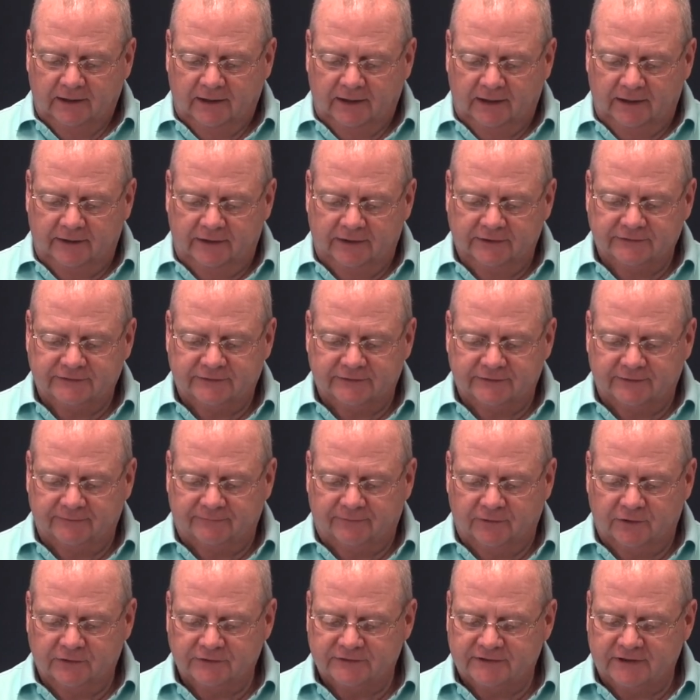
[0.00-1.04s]
and this is the
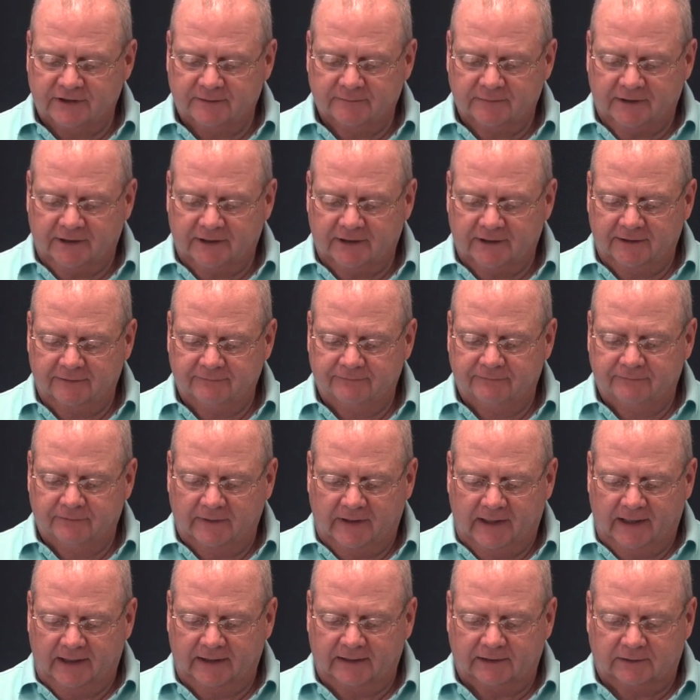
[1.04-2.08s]
first time I've
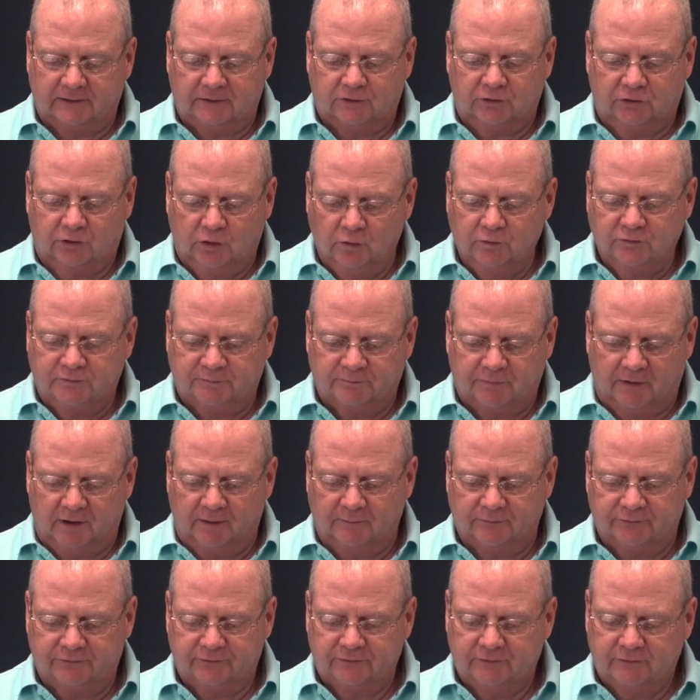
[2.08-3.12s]
had
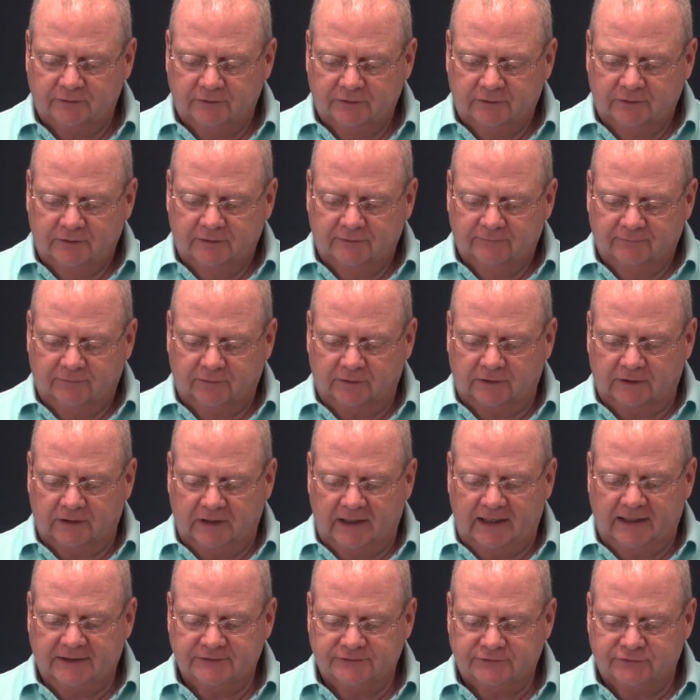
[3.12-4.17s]
goosebumps for the
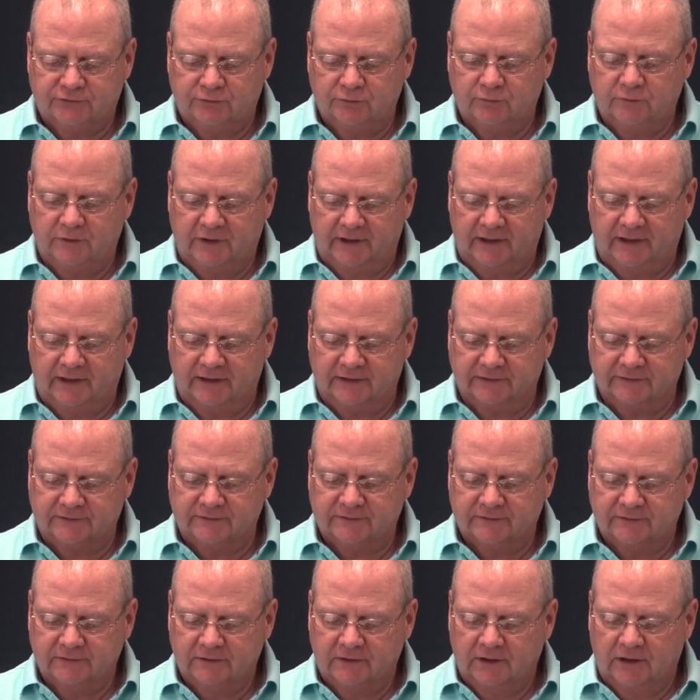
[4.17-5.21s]
last 2
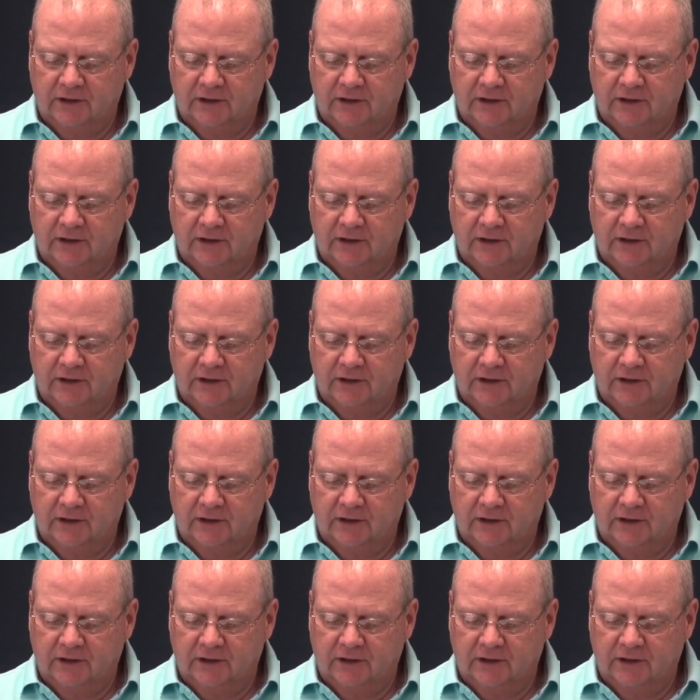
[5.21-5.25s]
days.